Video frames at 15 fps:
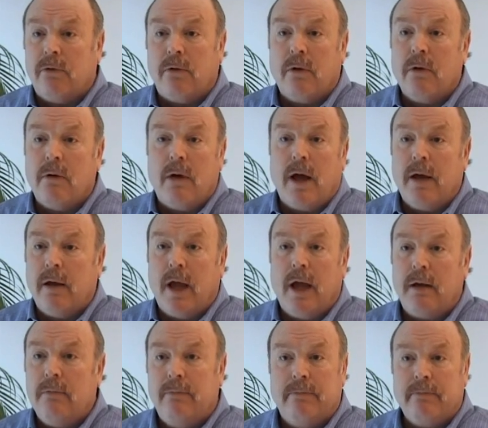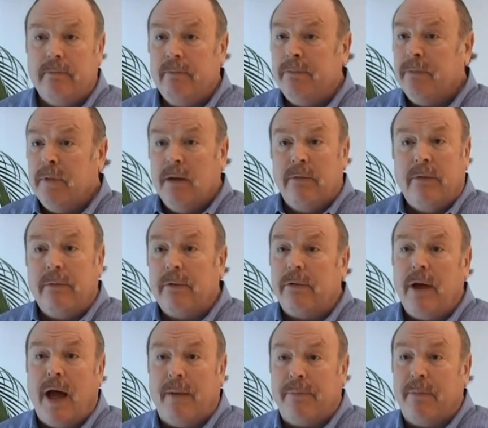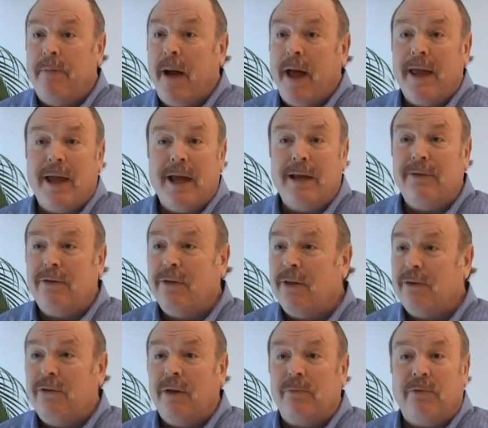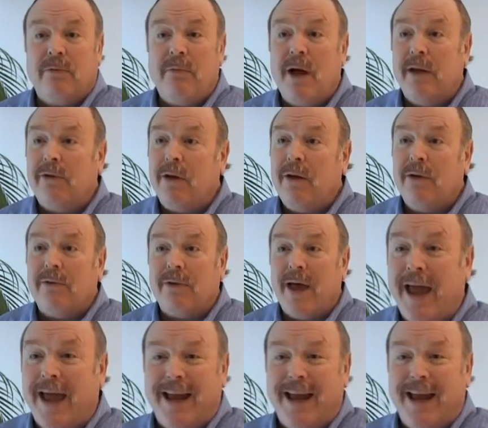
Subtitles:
So I had from the top of my head to the tips of my toes.